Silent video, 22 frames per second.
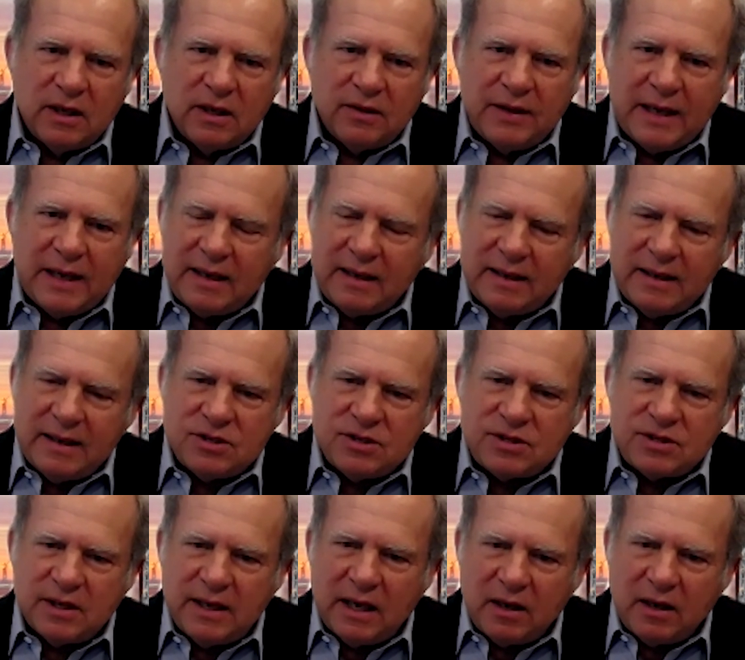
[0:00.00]
That leads
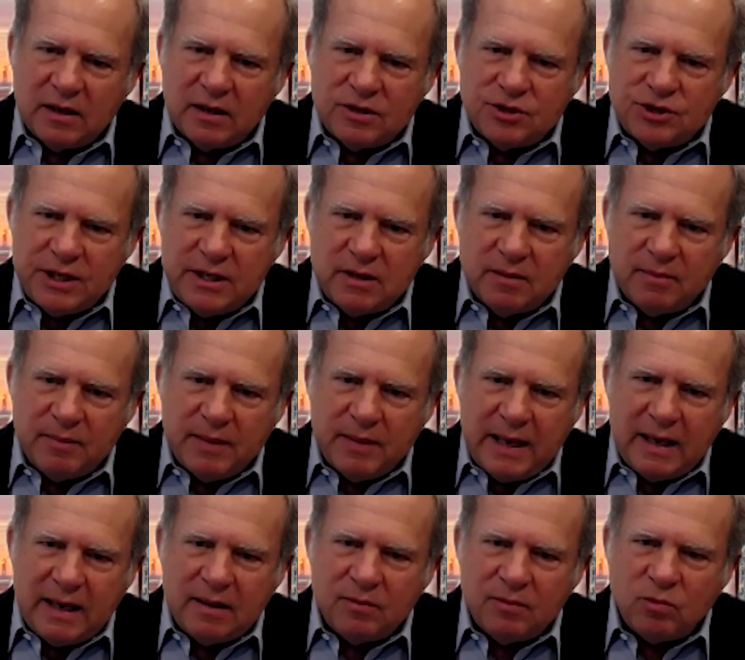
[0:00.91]
to LNG demand.